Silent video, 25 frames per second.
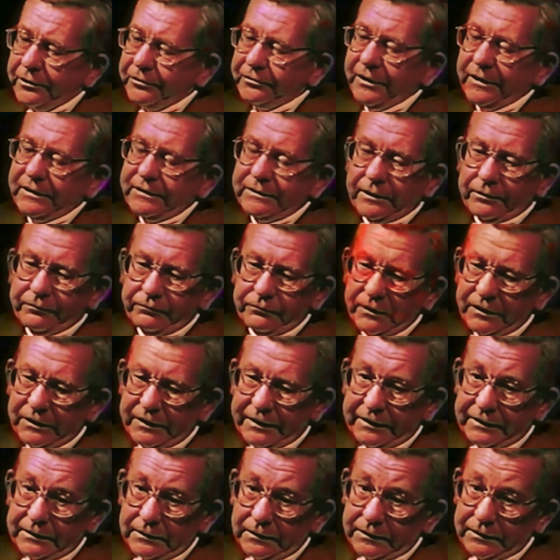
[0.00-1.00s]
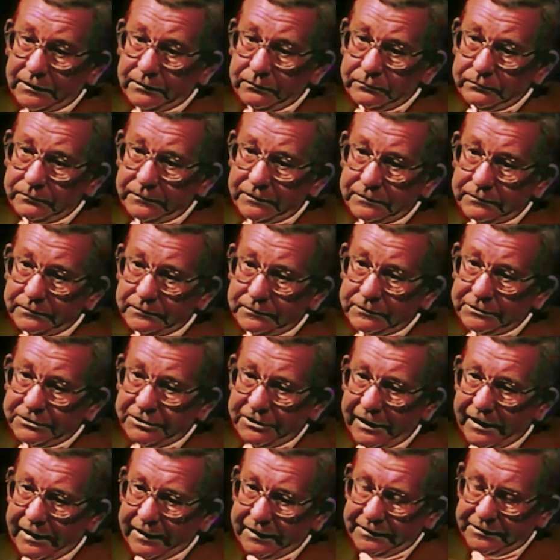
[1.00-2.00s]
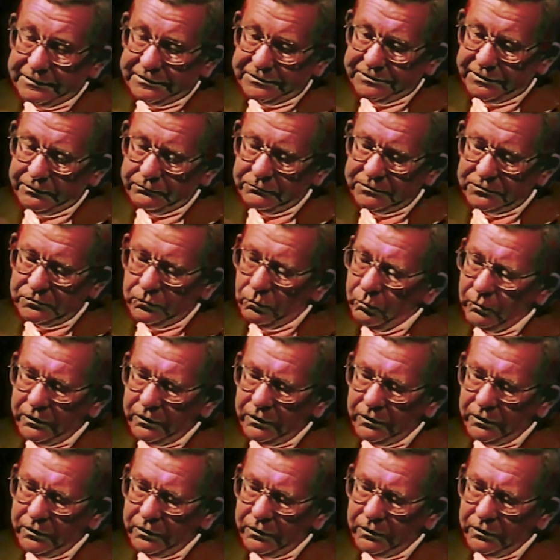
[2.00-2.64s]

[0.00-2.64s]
the other thing that really changed,